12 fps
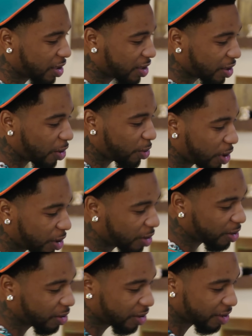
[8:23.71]
in so
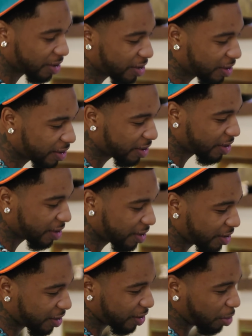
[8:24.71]
long.
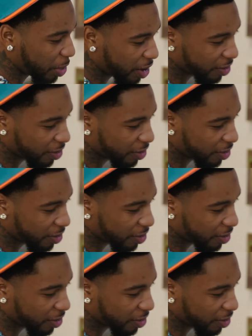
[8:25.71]
It's gonna be